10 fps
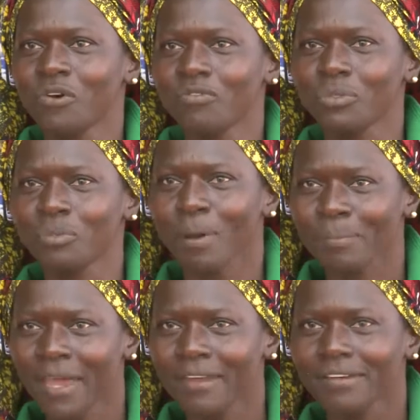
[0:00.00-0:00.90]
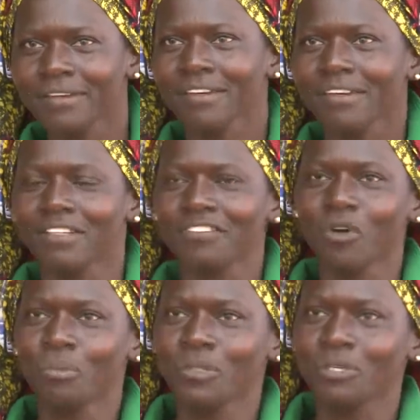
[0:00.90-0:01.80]
confiture papaye,
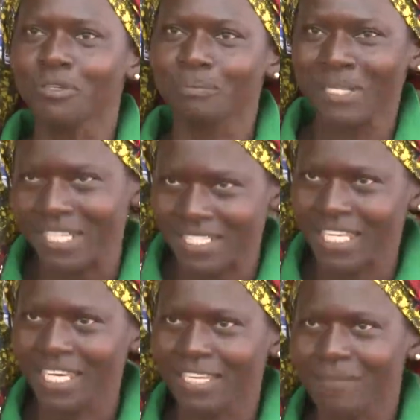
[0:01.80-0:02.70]
def confiture batagne.